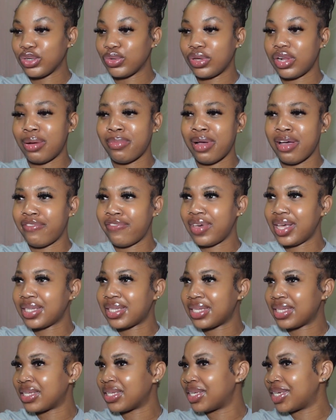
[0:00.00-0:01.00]
sure that my
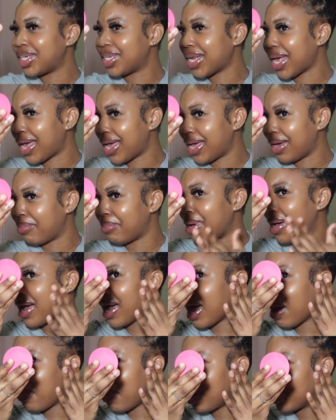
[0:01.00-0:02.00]
face is in check, my
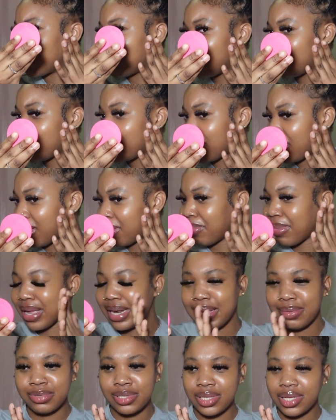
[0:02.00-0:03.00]
eyebrows look good, my
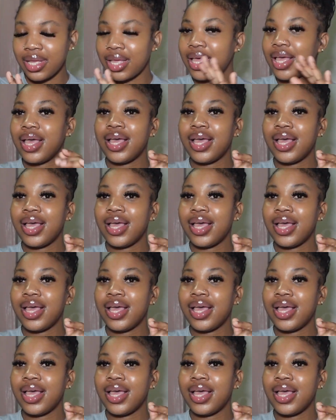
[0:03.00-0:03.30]
lips look...